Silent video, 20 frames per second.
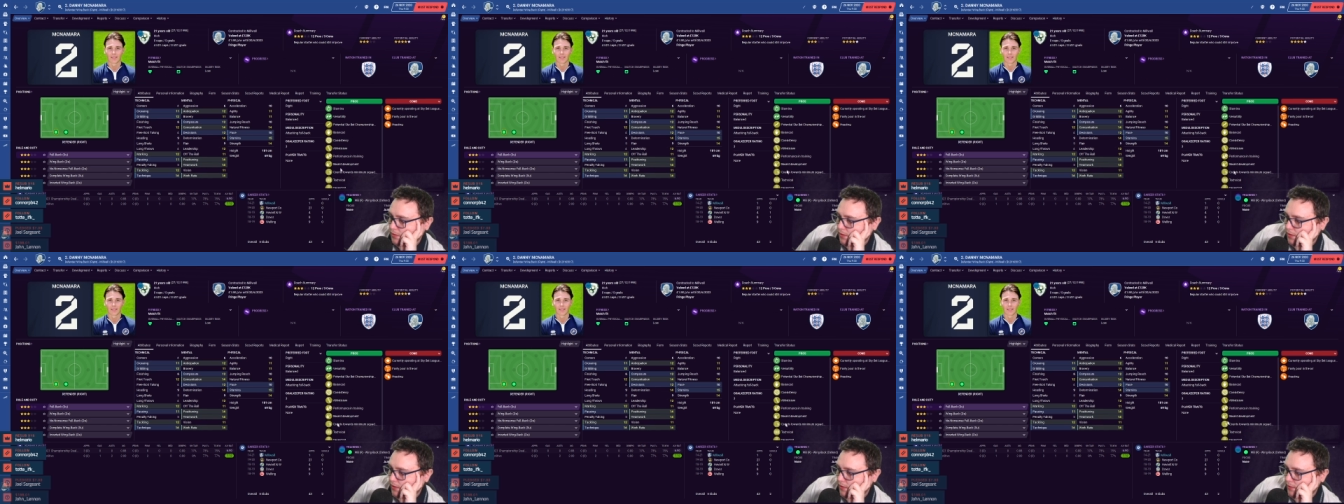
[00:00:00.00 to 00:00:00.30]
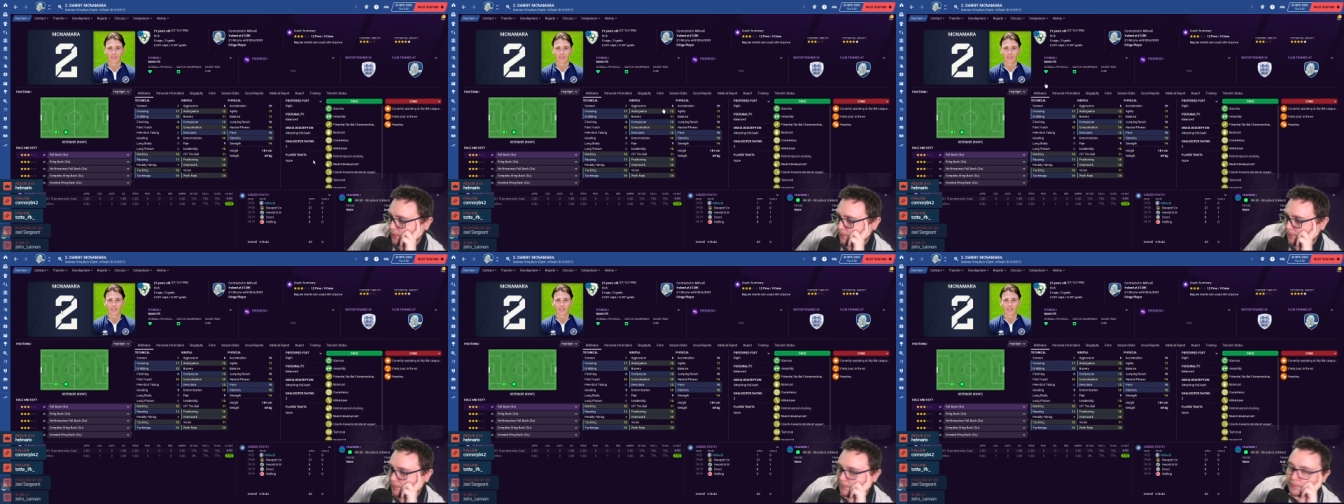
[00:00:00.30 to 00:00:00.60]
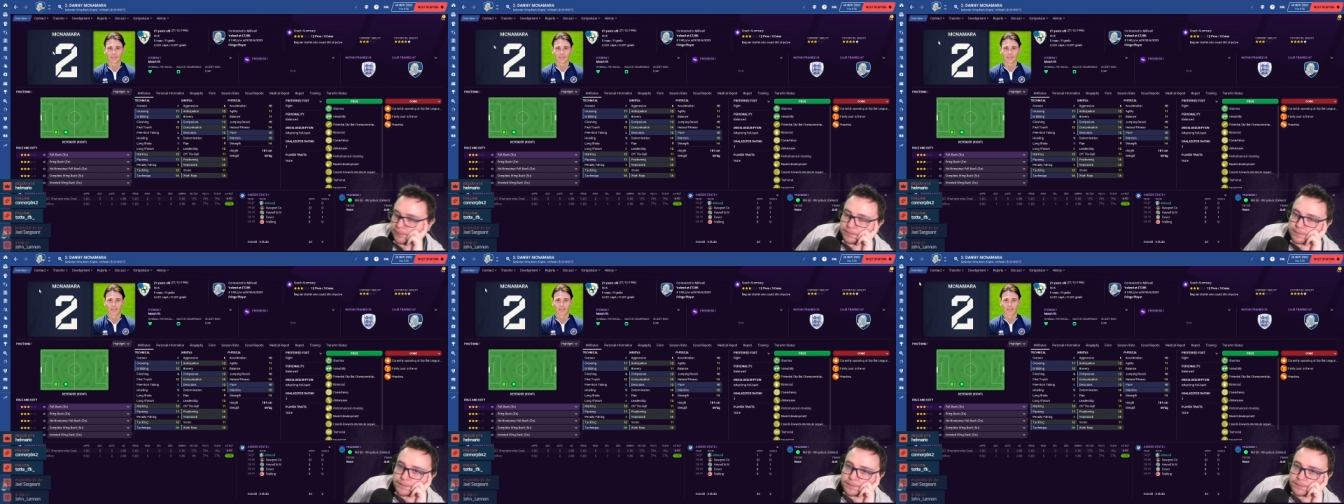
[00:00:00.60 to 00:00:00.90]

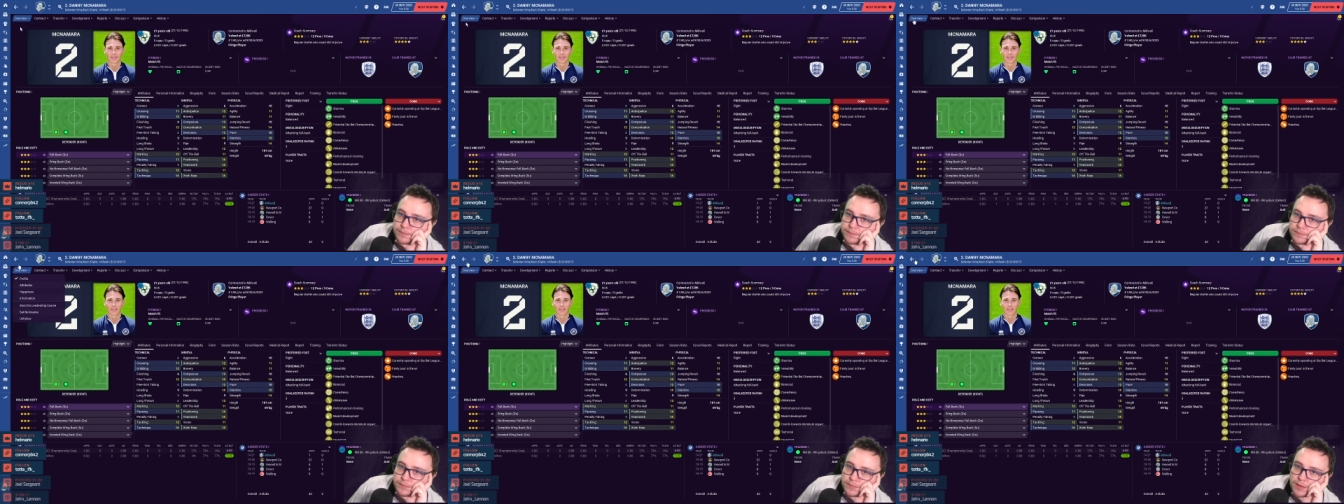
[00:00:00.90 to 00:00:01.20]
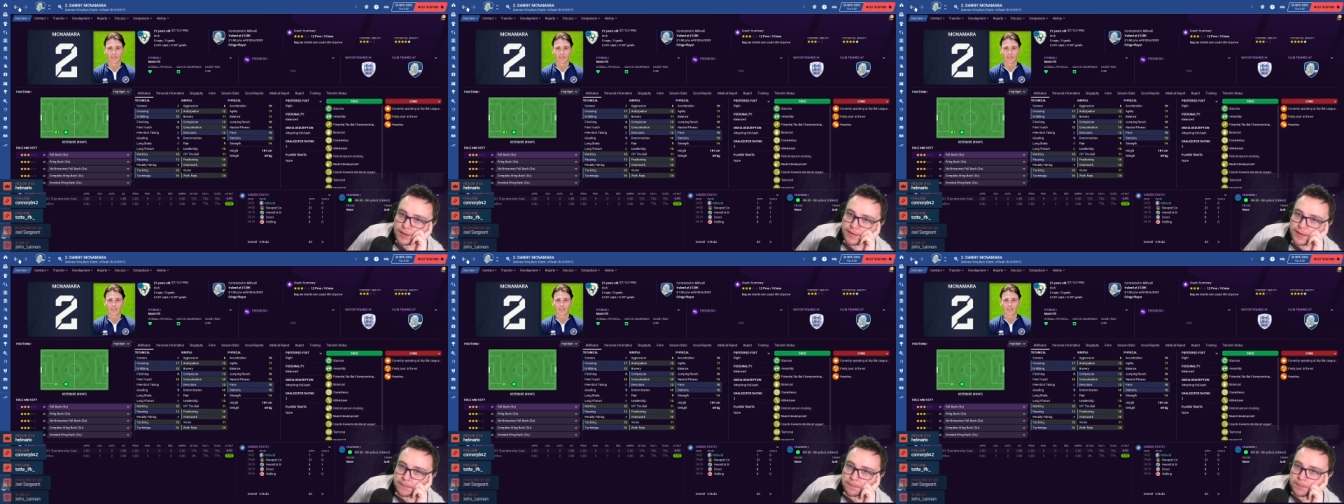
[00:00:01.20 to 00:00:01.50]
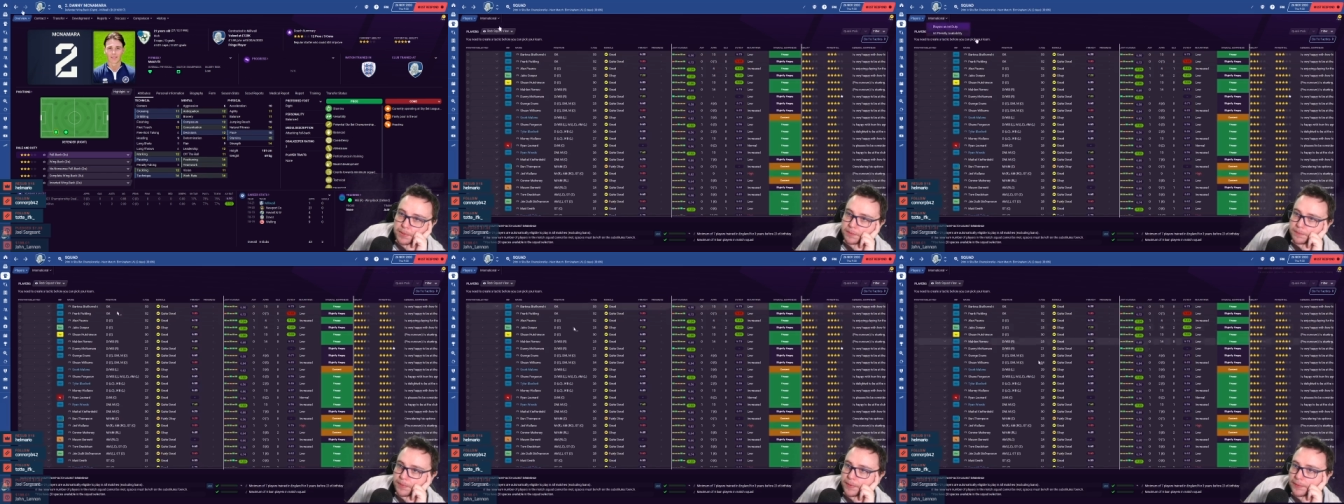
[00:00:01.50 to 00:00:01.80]
Um, and then
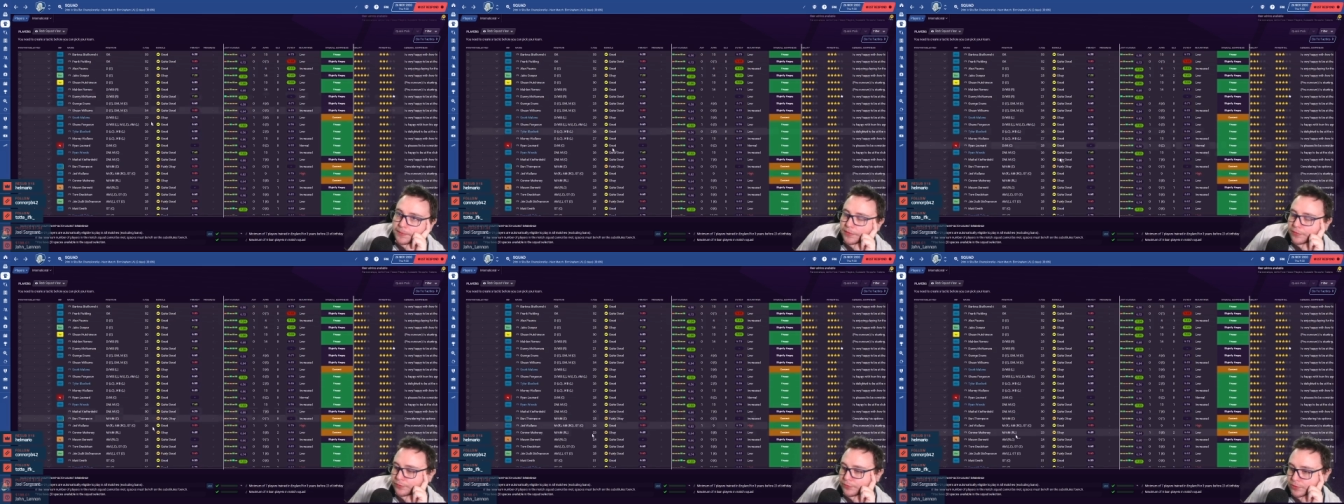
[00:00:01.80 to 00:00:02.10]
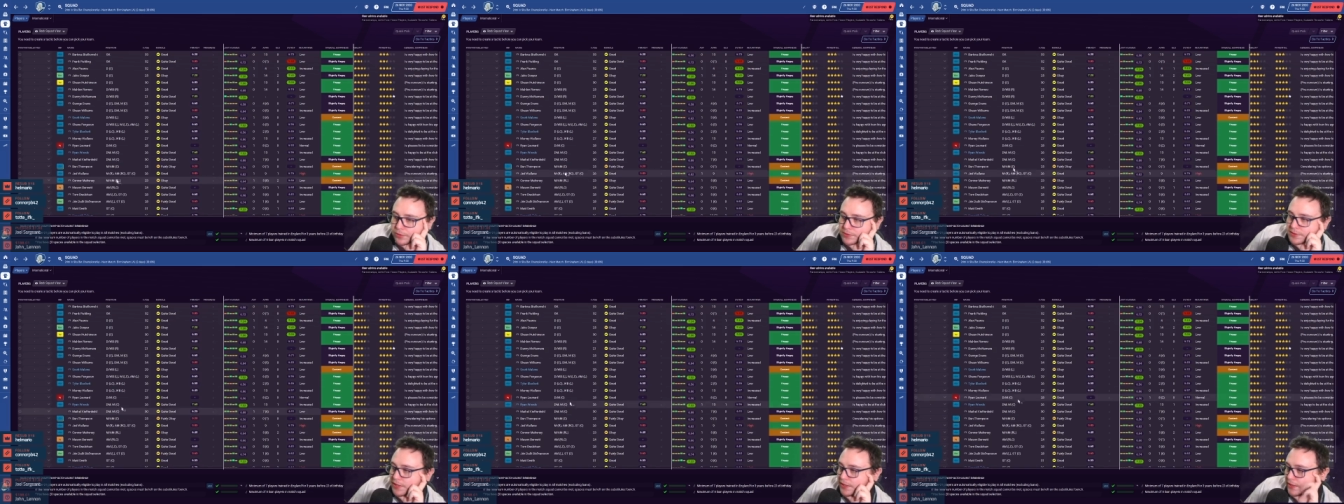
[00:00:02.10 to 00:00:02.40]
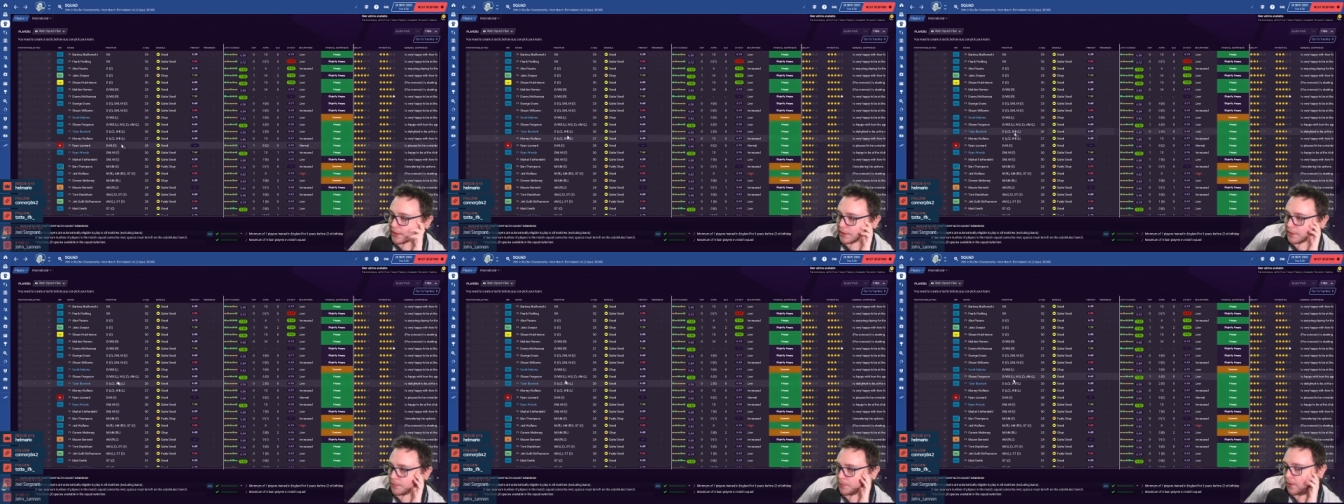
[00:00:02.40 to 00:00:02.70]
bump it to
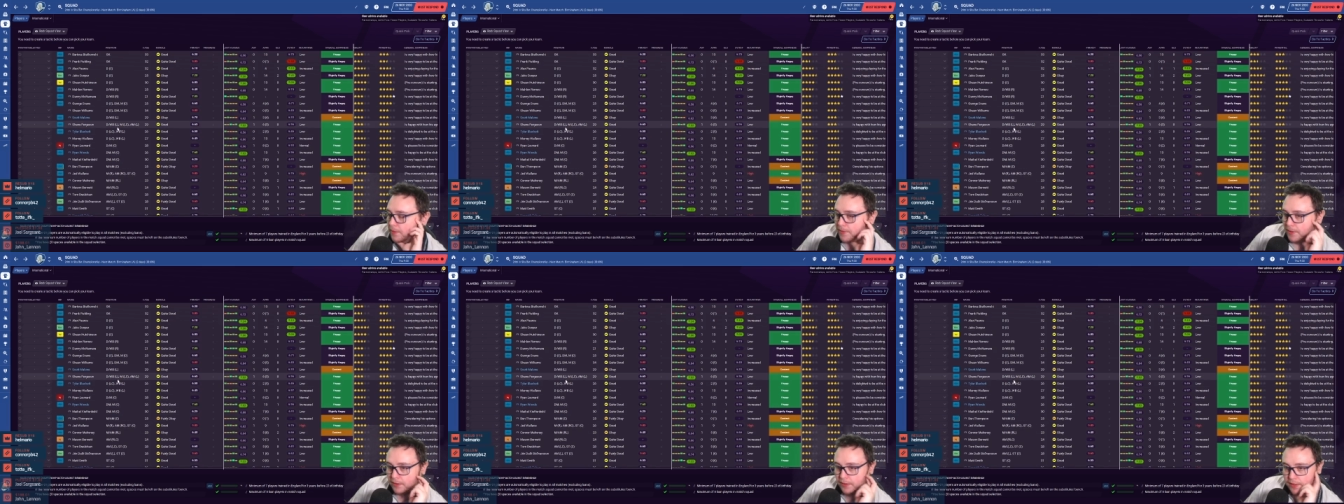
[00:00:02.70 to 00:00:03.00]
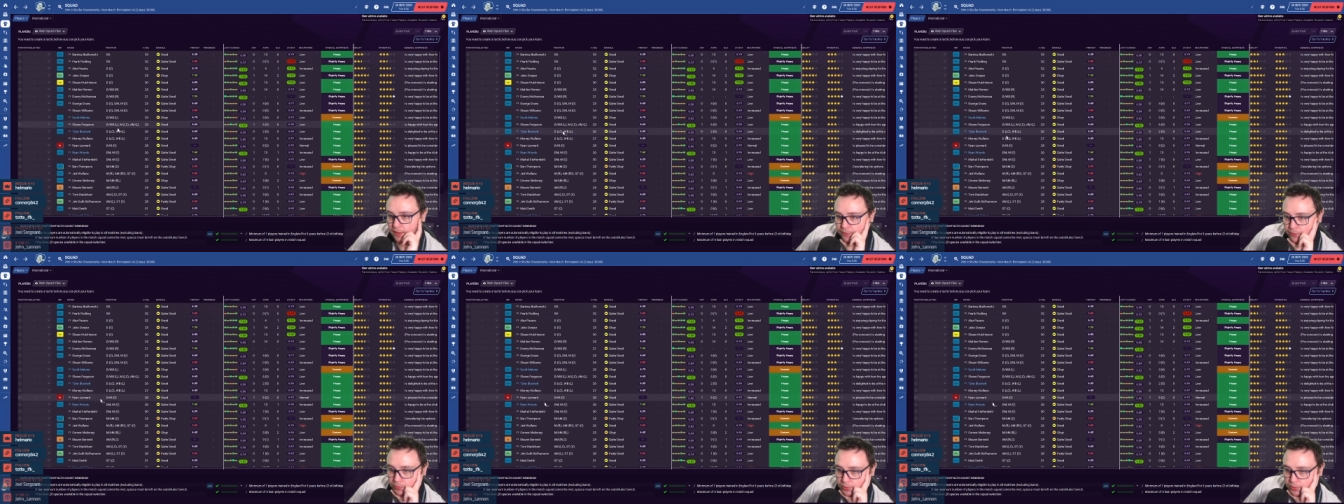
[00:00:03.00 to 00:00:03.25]
14 in the Premier League if